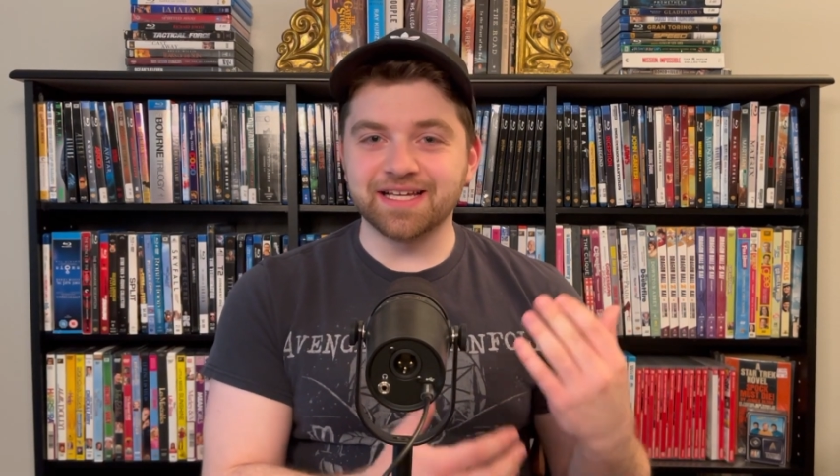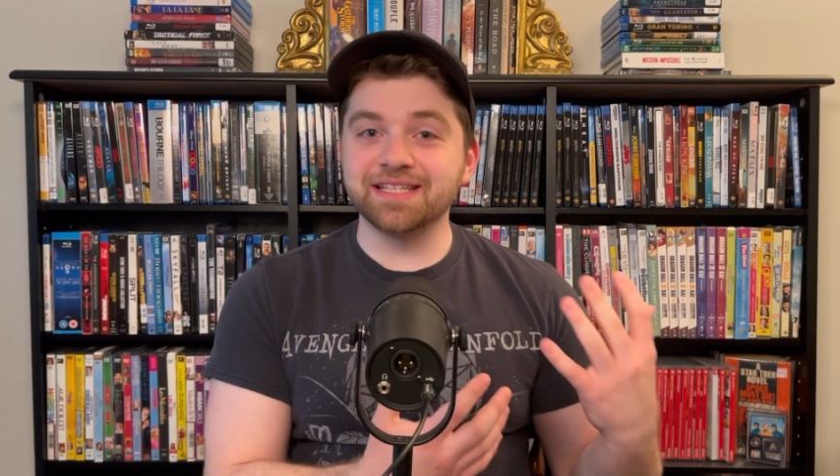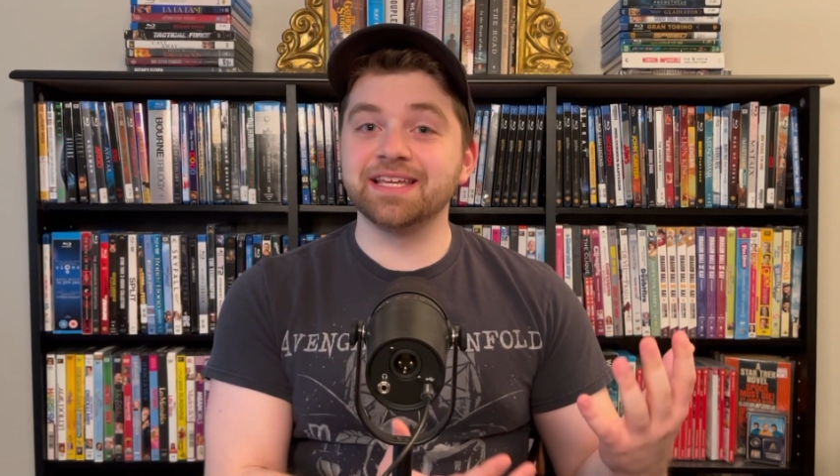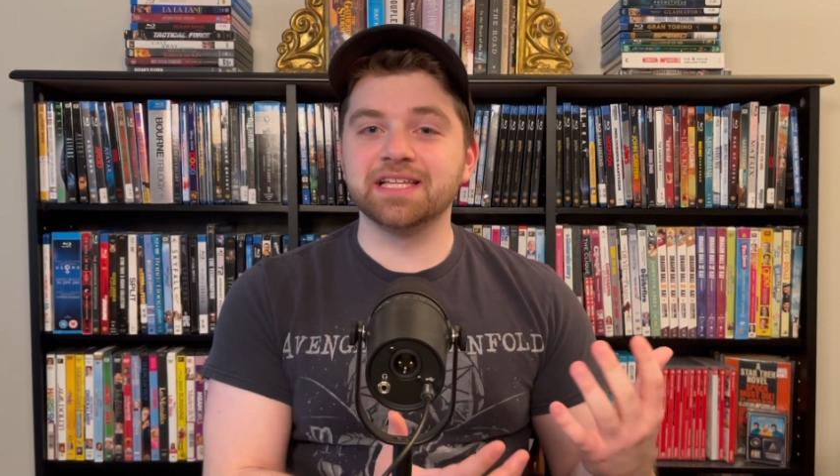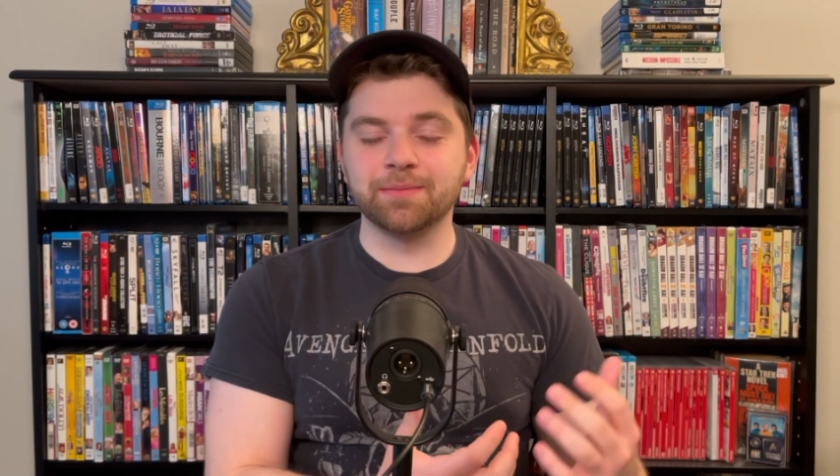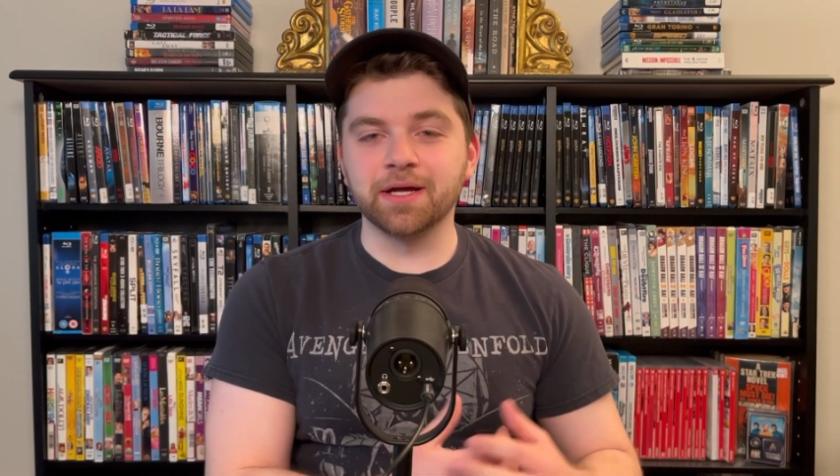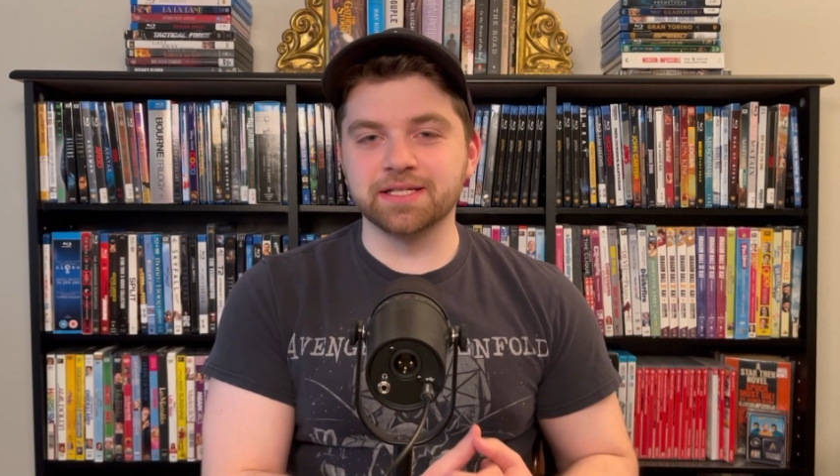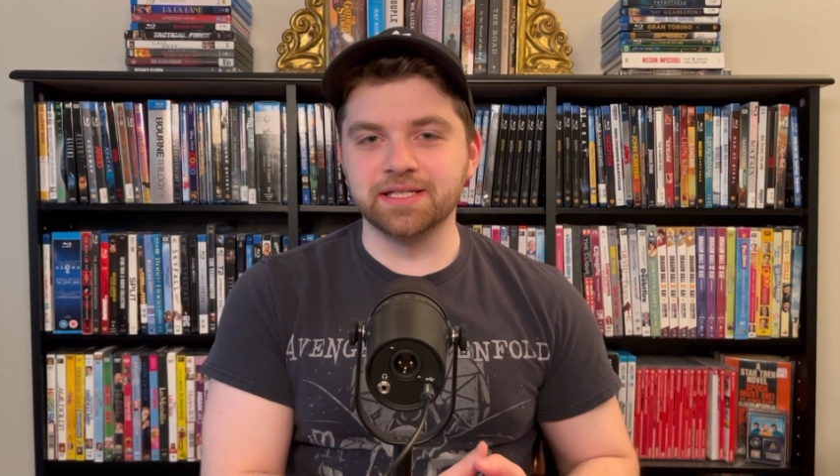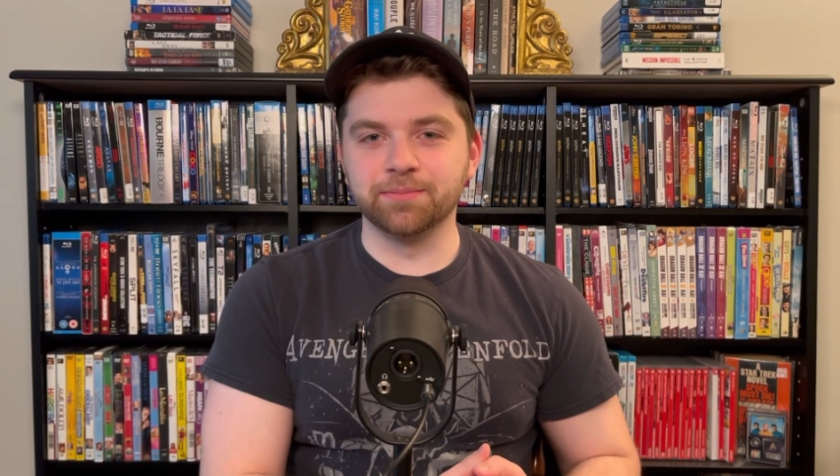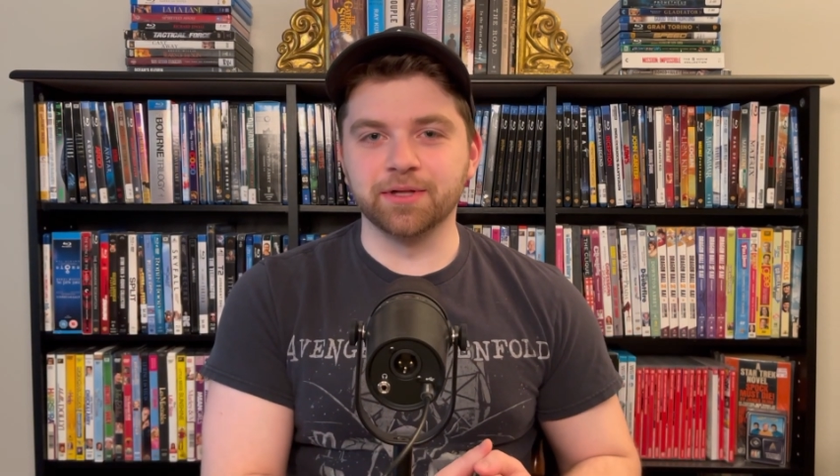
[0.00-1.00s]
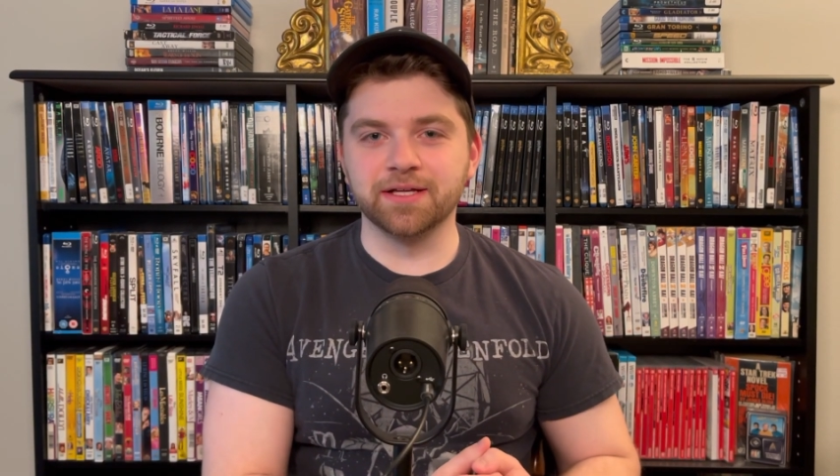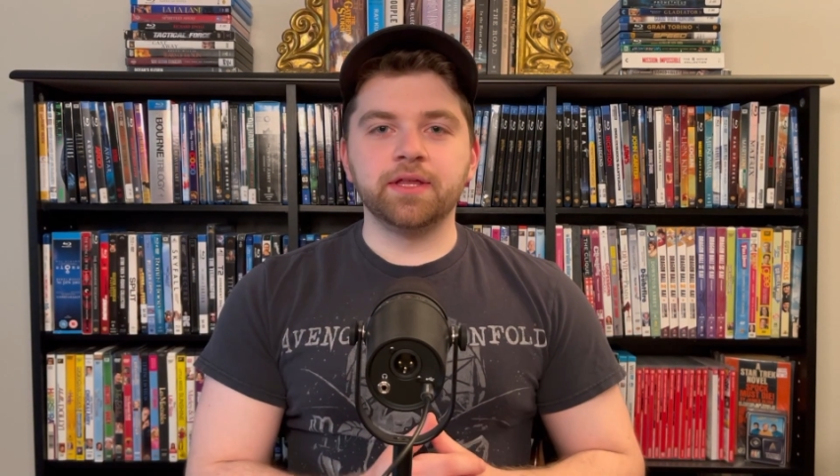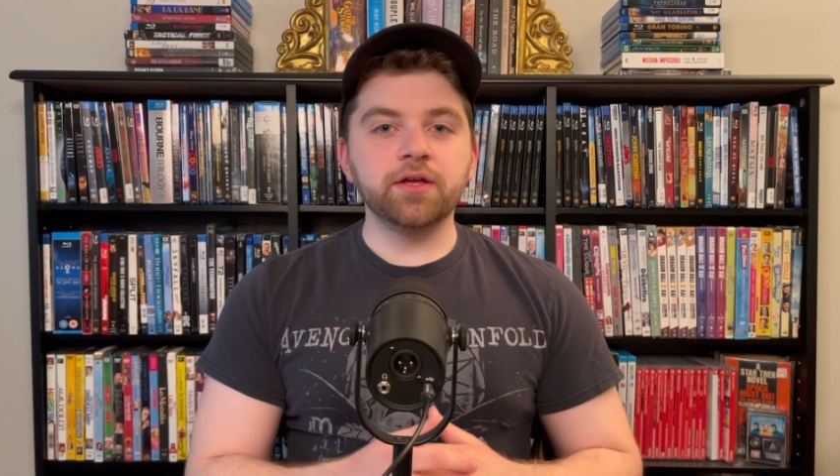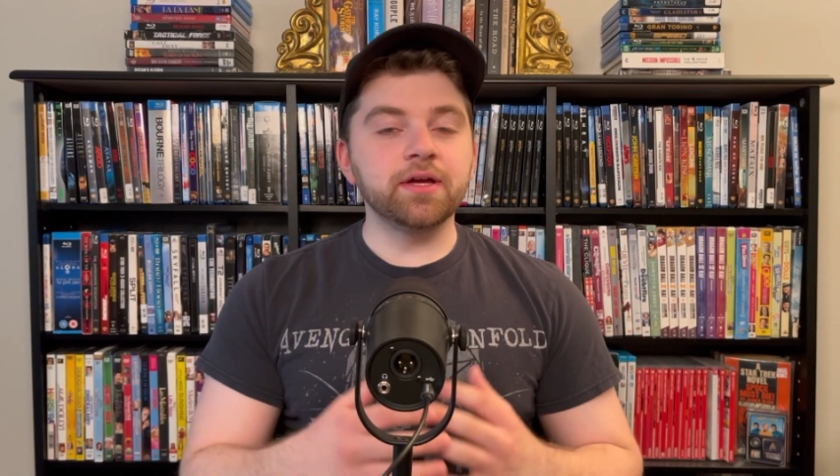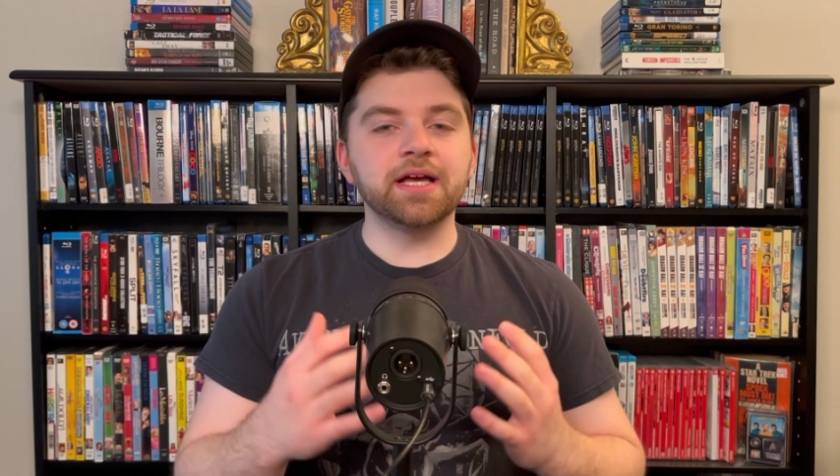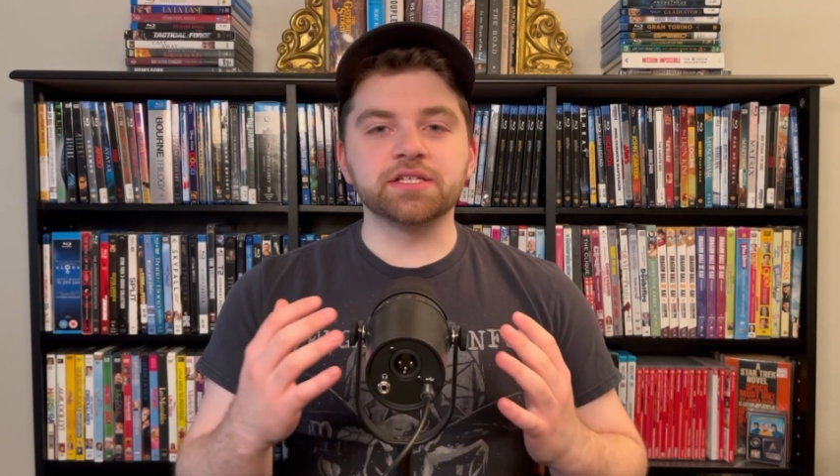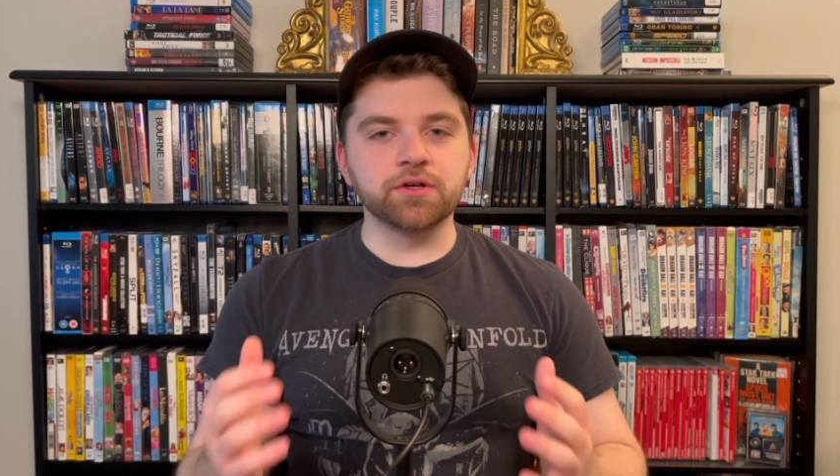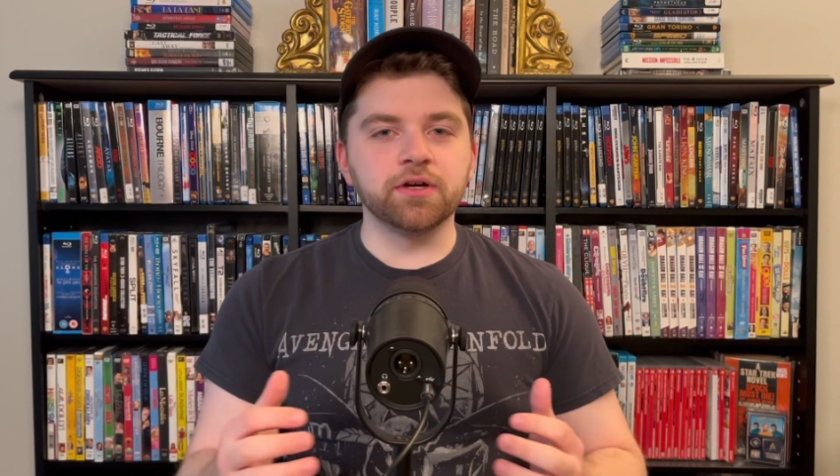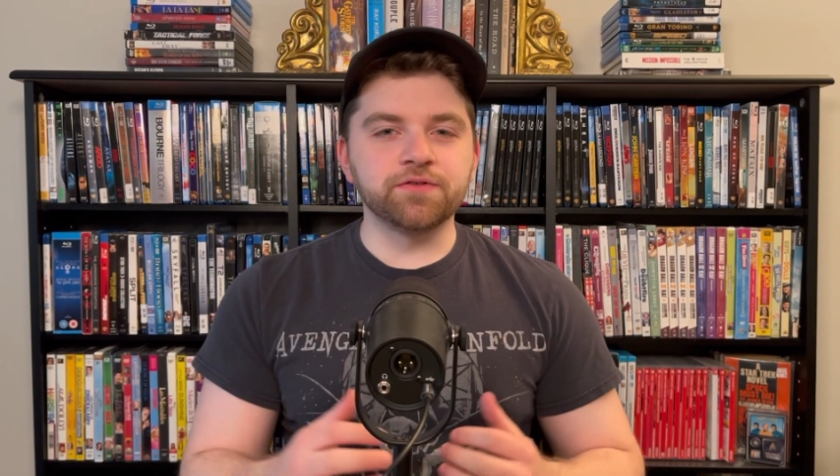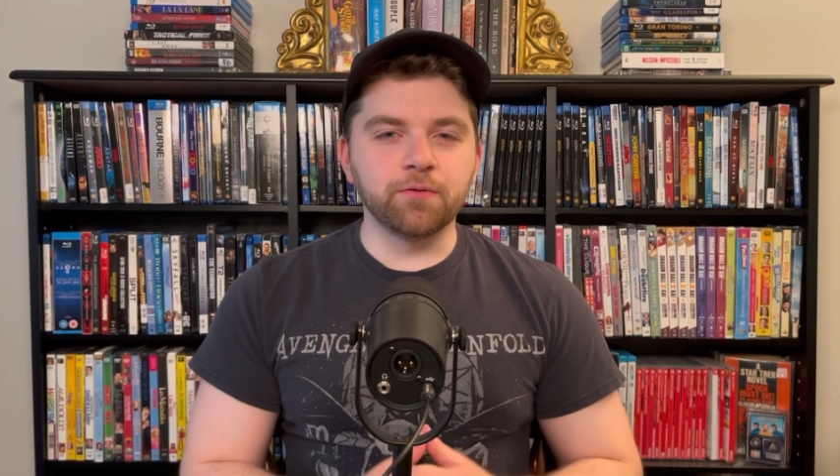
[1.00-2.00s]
I'd say it's about a C+. plus. Thank you guys as always for